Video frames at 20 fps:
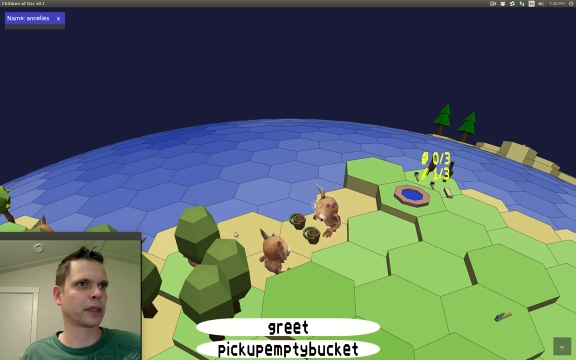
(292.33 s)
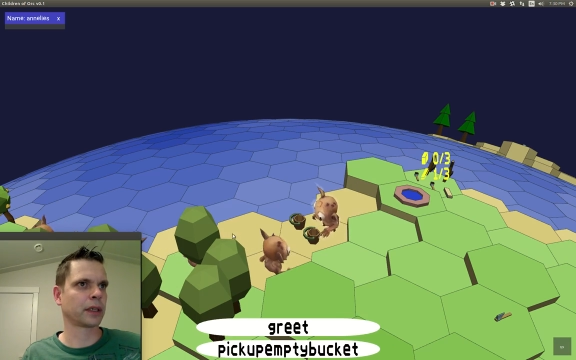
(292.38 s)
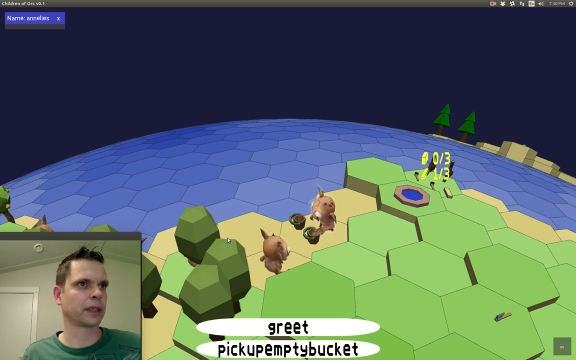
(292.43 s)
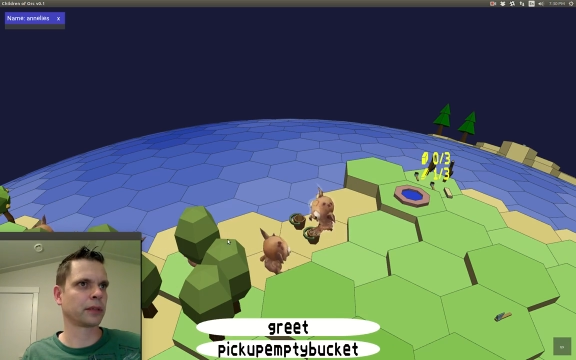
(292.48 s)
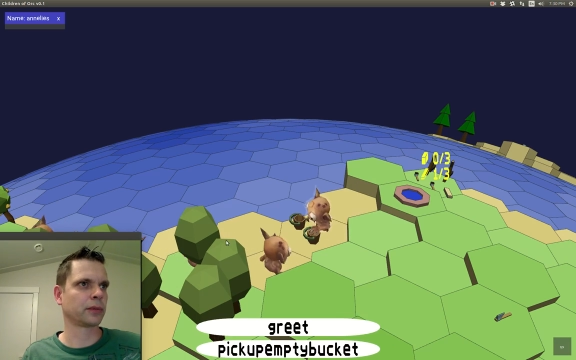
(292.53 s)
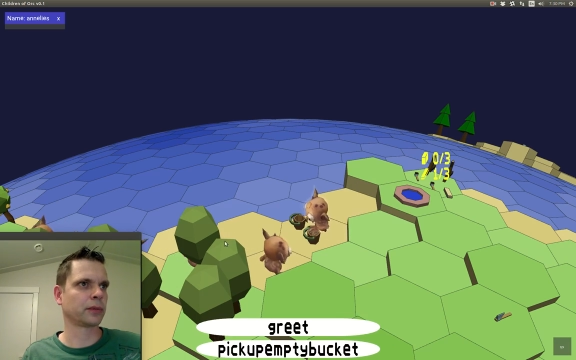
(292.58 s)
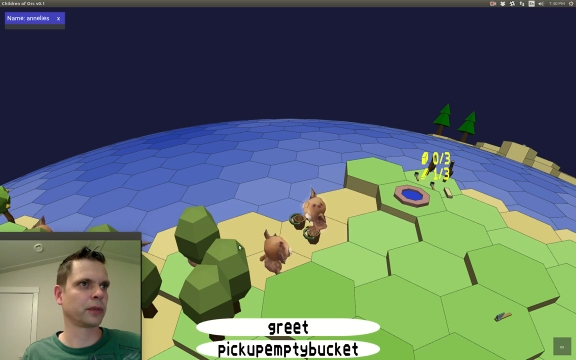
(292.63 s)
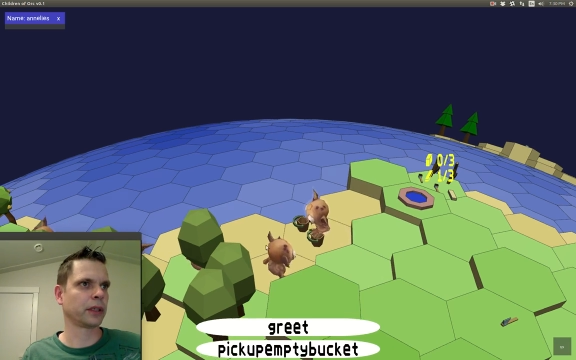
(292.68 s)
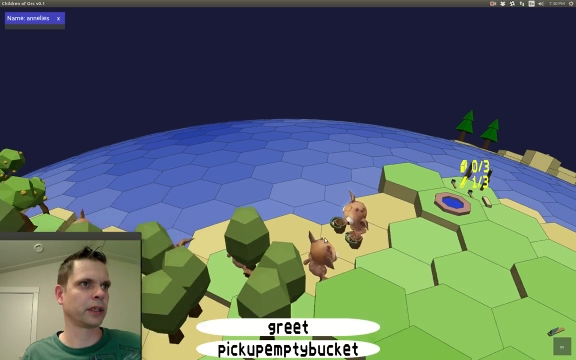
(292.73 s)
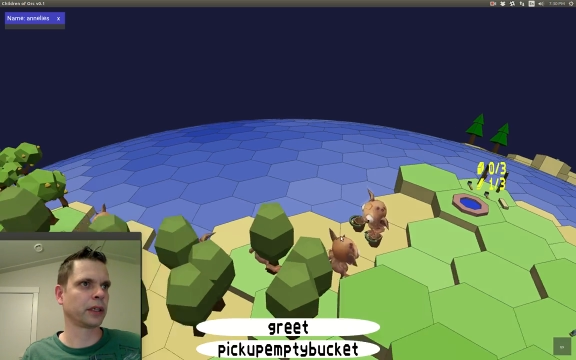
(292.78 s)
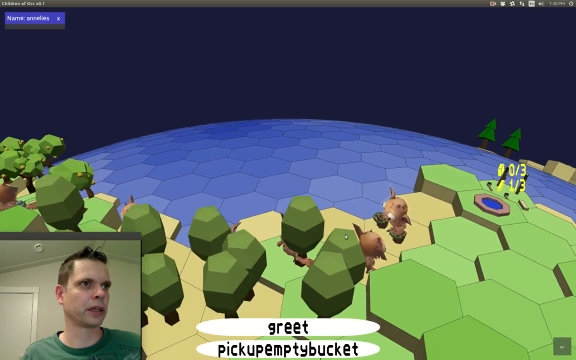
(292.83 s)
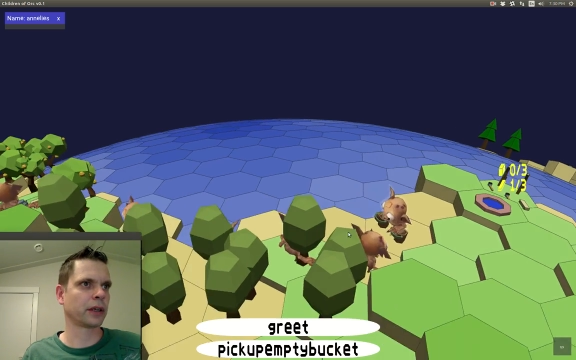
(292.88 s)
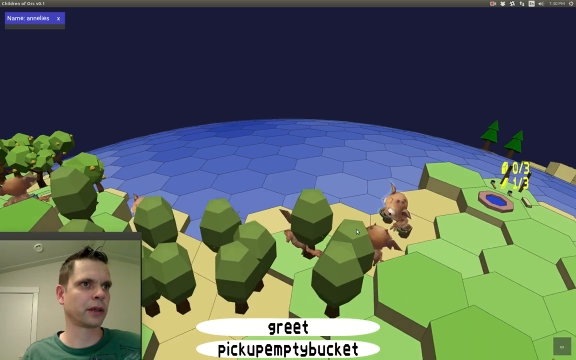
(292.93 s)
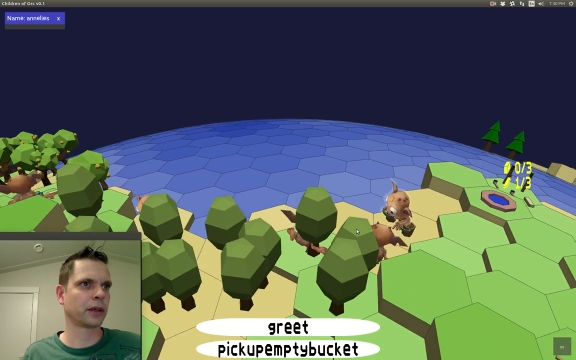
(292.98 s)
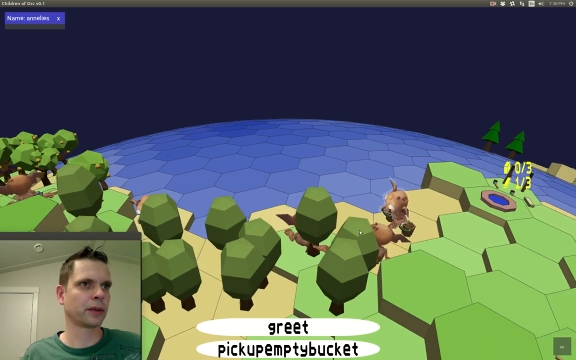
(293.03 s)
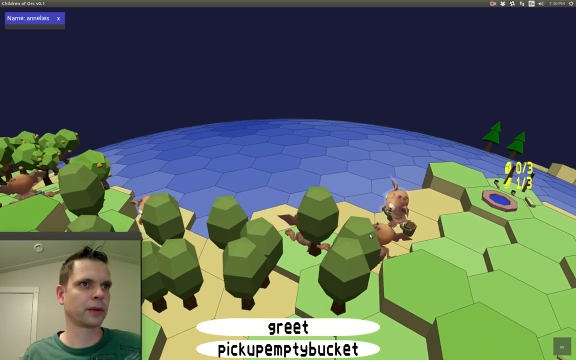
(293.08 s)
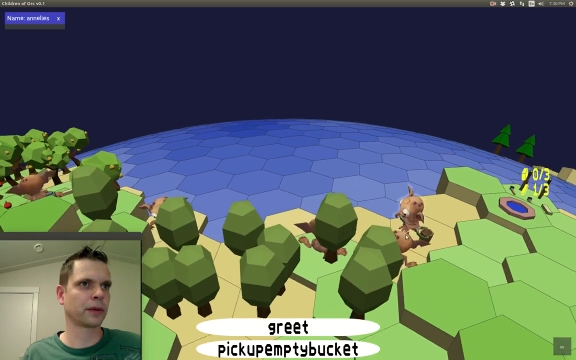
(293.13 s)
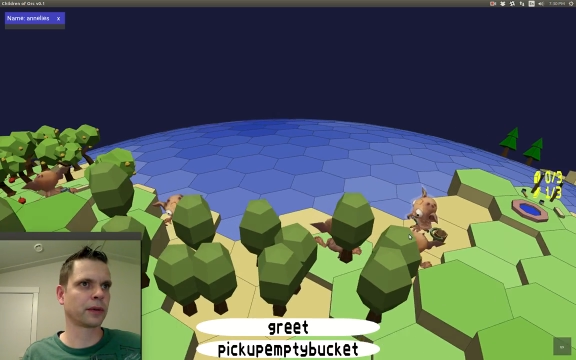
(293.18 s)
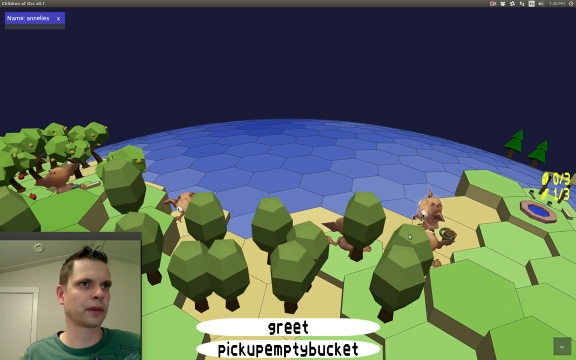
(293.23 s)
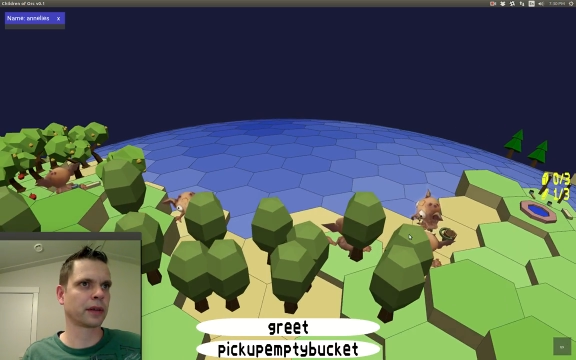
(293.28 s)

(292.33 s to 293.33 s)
don't we go